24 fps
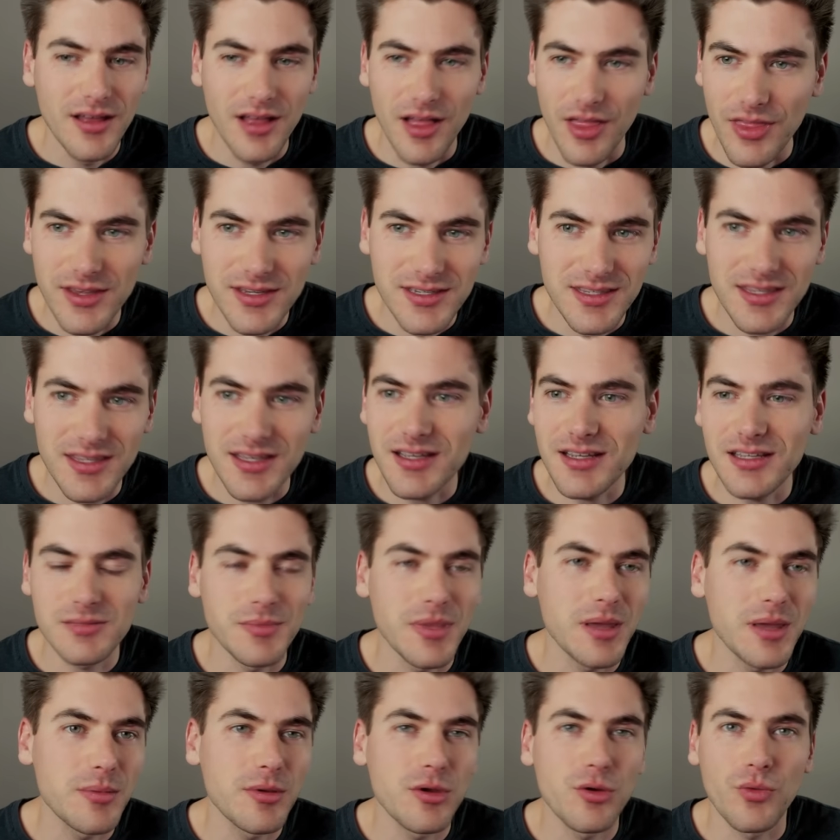this thing is
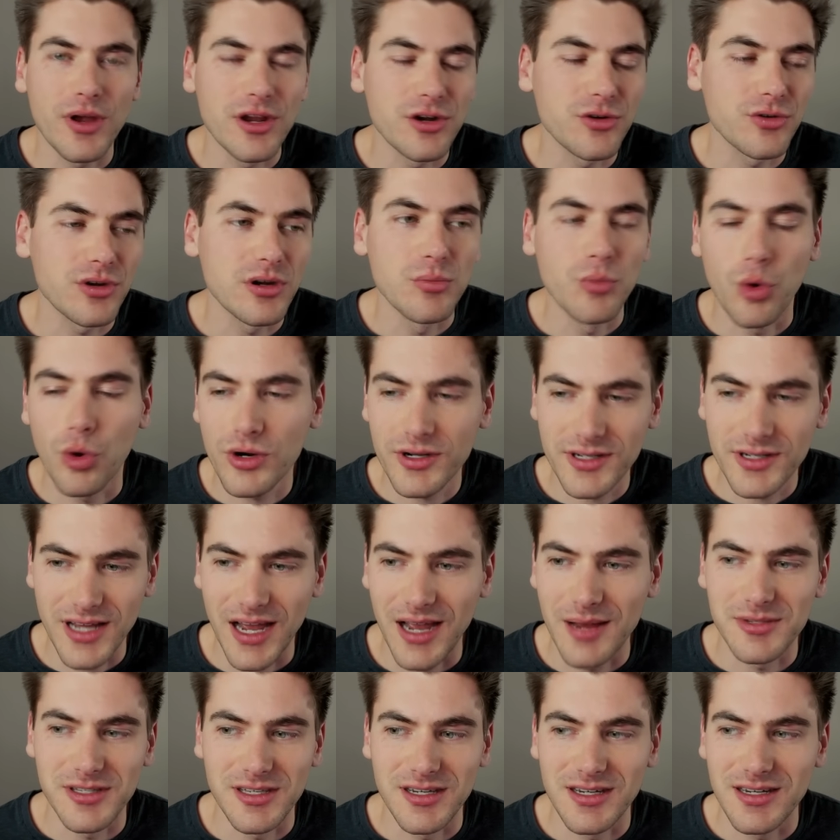maybe rendering more
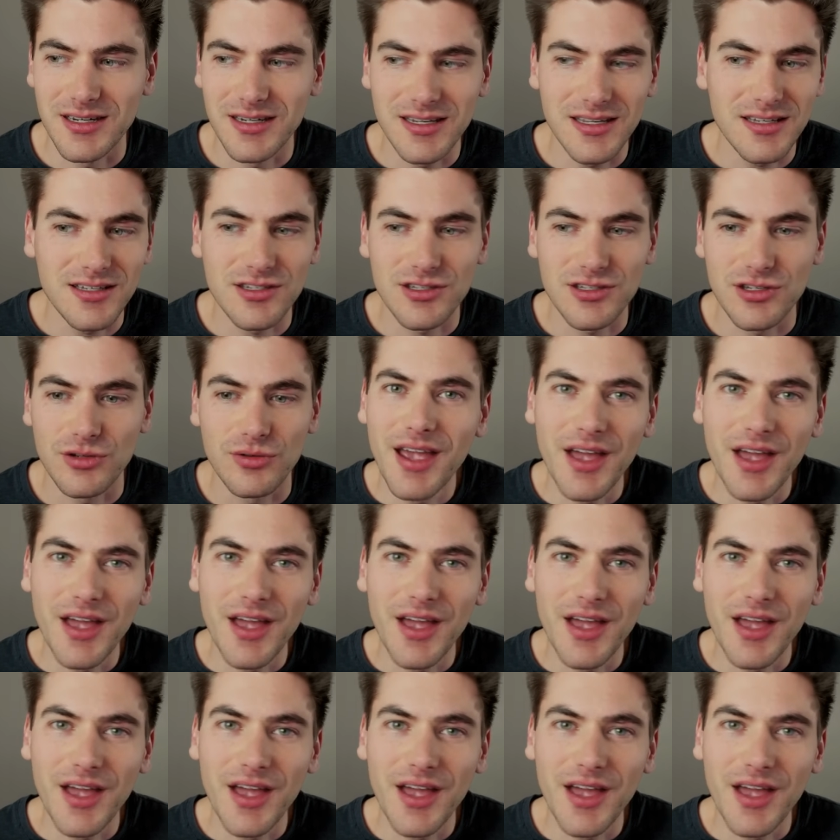times than it needs to.